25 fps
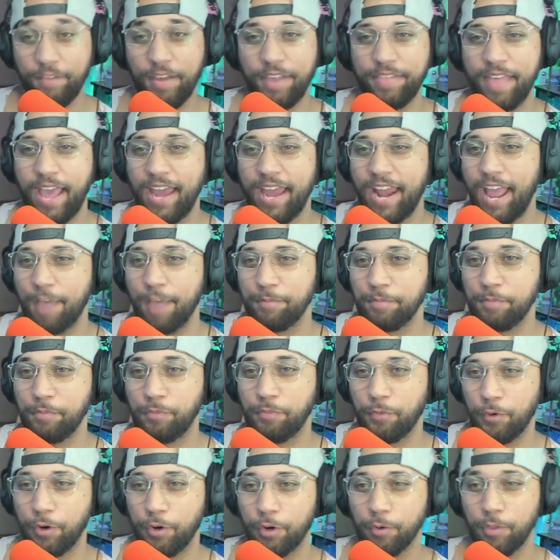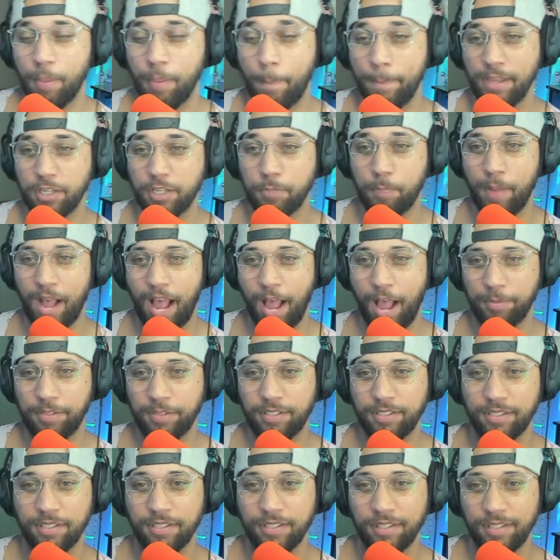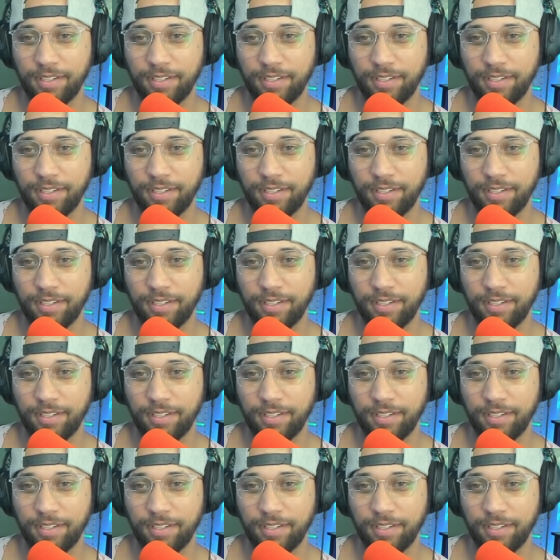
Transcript: had that happen before. The bitch pops.